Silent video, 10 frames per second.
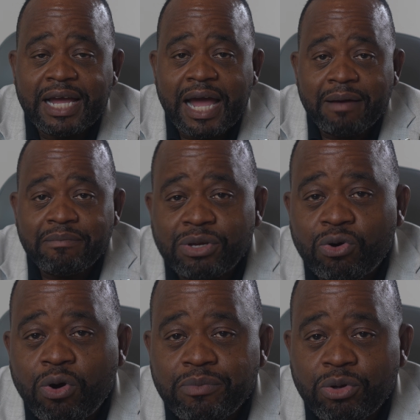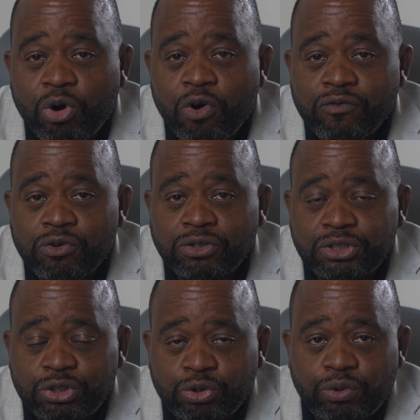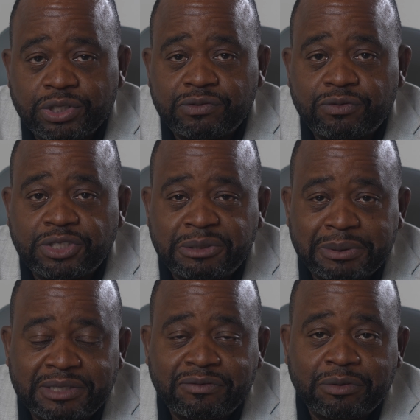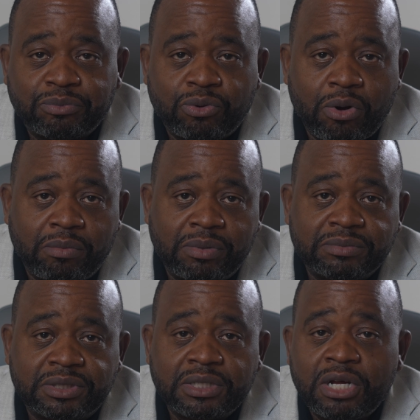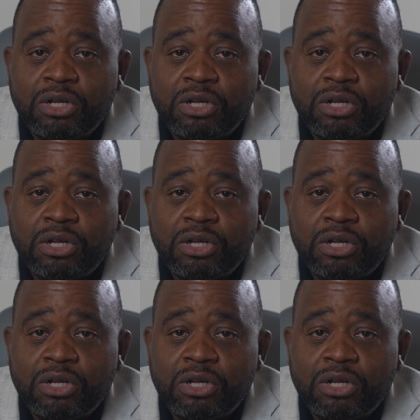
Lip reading: and become the obvious choice for specific problems,